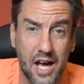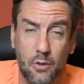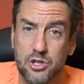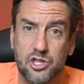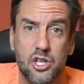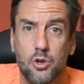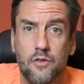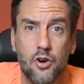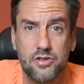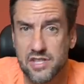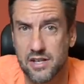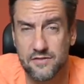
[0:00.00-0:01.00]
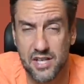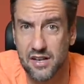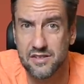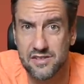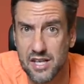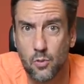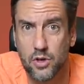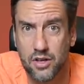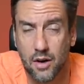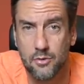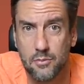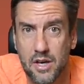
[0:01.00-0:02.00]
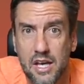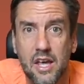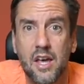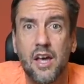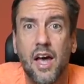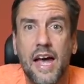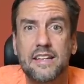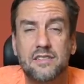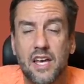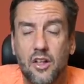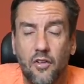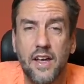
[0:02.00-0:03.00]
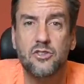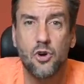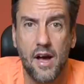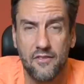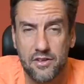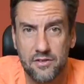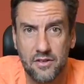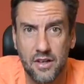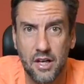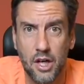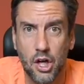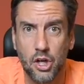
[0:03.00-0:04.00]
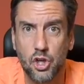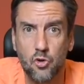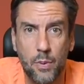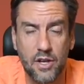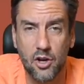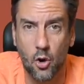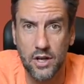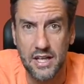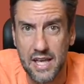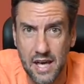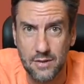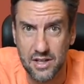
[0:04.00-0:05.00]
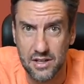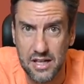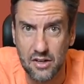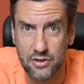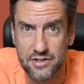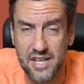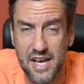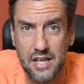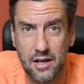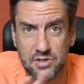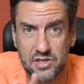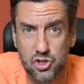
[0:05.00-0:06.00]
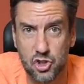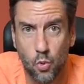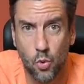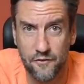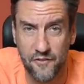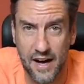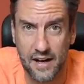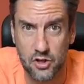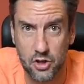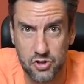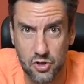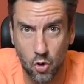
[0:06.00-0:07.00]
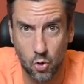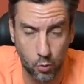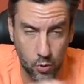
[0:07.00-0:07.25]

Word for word: I wish the University of Tennessee would come to me and say, Clay Travis, you've been going to games in Neyland Stadium since you were five years old.